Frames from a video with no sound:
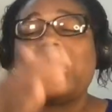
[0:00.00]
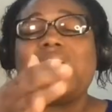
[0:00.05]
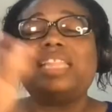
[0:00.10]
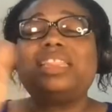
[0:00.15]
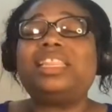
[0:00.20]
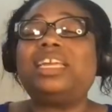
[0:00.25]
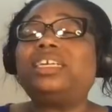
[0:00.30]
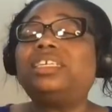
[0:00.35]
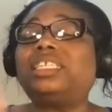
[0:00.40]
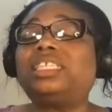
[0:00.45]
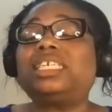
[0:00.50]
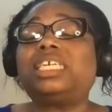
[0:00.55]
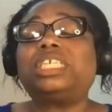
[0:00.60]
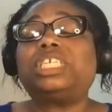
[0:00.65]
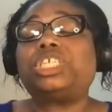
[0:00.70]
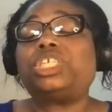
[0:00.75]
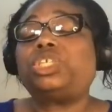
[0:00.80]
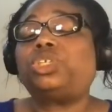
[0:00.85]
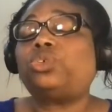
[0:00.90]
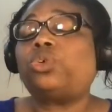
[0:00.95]
There's such
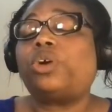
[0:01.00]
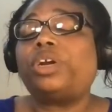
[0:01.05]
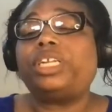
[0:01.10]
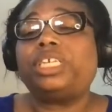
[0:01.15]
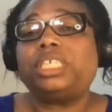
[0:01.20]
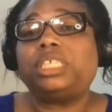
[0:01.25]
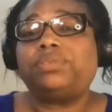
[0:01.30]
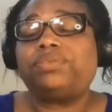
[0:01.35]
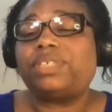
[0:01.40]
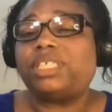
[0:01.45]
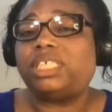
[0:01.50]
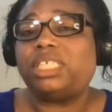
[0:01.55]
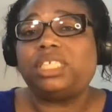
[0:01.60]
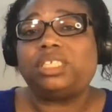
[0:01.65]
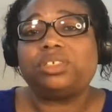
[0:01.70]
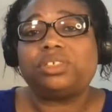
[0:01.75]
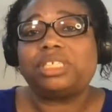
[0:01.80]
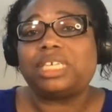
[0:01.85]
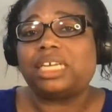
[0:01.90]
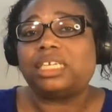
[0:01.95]
a shortage for
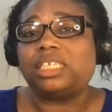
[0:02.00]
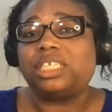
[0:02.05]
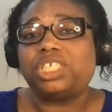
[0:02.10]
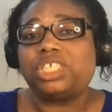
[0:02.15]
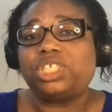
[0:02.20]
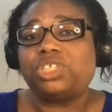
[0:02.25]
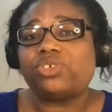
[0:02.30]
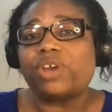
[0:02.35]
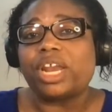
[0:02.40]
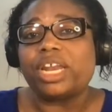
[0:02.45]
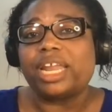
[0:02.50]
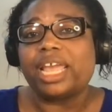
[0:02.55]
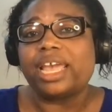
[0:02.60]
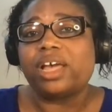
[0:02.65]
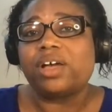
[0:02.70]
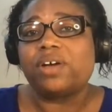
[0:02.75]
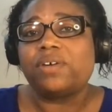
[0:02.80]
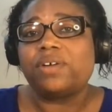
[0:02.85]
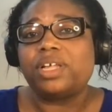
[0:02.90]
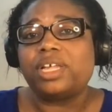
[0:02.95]
diesel technicians right
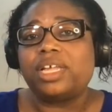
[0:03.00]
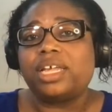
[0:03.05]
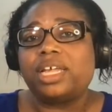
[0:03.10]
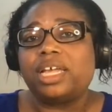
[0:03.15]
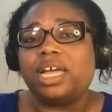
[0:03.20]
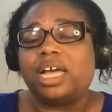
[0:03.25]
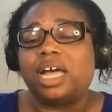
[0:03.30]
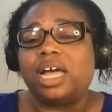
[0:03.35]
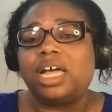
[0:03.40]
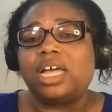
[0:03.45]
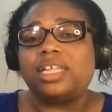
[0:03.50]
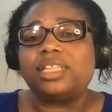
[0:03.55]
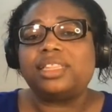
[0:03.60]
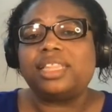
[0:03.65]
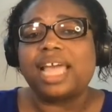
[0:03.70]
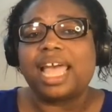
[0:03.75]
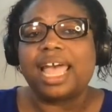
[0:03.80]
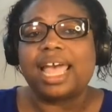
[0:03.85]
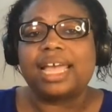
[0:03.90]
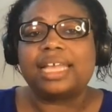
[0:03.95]
now
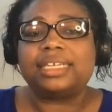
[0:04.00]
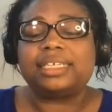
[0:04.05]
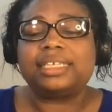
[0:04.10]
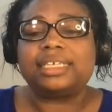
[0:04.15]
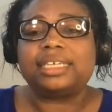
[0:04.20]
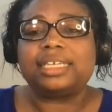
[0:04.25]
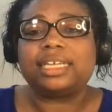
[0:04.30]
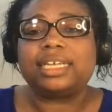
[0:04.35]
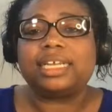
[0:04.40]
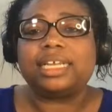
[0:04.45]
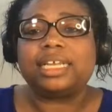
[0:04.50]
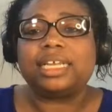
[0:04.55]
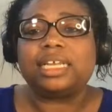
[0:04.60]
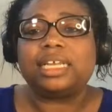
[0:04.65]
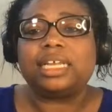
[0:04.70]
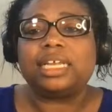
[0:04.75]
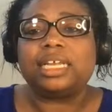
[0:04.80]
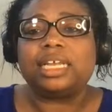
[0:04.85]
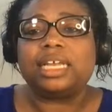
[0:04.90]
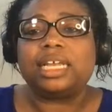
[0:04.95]
that
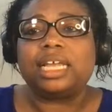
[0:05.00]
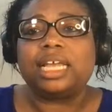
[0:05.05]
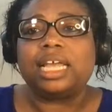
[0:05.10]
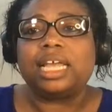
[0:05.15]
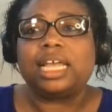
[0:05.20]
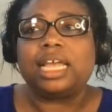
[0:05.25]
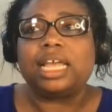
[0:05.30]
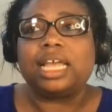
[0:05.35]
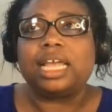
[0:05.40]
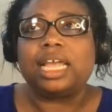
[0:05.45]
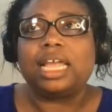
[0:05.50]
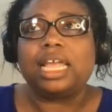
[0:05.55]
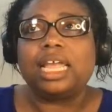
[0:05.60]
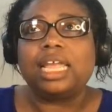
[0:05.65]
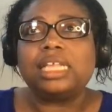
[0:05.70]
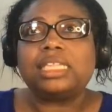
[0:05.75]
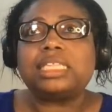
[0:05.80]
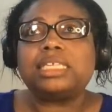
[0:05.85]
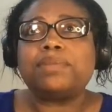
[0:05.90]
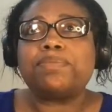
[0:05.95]

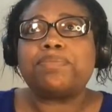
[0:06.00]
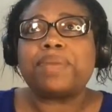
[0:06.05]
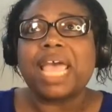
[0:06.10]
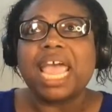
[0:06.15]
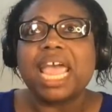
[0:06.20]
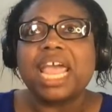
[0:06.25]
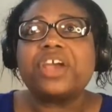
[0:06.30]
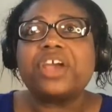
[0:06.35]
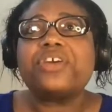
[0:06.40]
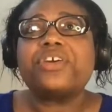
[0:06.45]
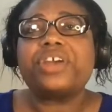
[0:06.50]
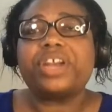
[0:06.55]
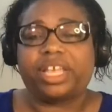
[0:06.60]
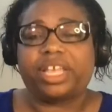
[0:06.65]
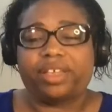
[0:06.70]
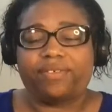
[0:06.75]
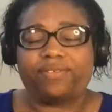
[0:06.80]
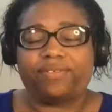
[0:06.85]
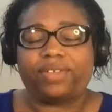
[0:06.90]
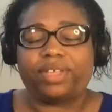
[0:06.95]
it's
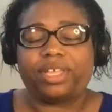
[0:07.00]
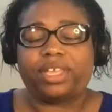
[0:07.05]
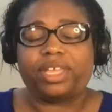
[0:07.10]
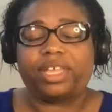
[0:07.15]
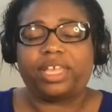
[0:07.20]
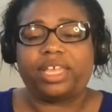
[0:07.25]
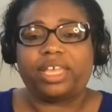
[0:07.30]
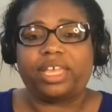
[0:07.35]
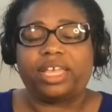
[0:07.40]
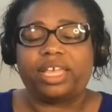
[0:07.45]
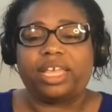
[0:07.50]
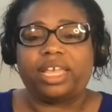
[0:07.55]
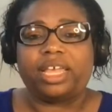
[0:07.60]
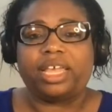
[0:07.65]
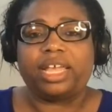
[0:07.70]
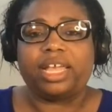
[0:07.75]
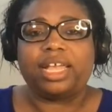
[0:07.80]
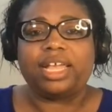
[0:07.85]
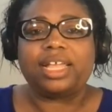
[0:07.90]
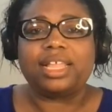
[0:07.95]
imperative
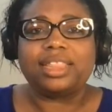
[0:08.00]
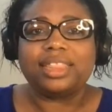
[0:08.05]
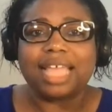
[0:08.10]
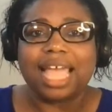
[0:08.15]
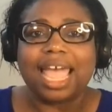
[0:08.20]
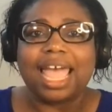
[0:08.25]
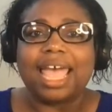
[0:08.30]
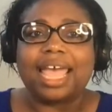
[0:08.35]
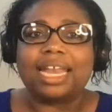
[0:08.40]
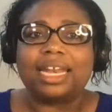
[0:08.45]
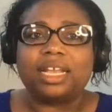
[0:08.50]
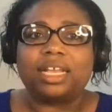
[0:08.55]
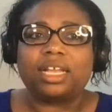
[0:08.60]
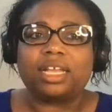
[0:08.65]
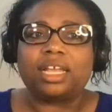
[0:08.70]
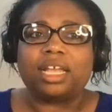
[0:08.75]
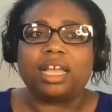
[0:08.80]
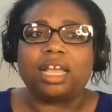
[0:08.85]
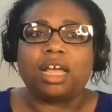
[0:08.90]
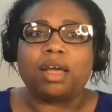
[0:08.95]
that
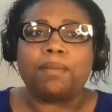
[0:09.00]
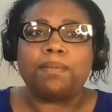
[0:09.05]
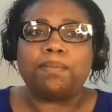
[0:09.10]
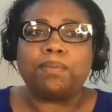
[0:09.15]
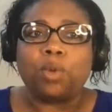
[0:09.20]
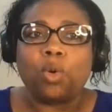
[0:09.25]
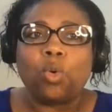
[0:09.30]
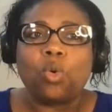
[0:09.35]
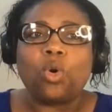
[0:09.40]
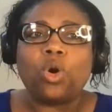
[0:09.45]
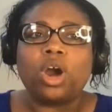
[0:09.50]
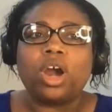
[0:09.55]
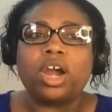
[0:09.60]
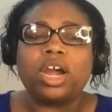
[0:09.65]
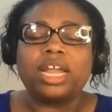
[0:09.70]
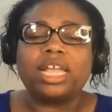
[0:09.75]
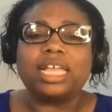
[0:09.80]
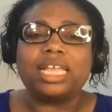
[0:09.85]
more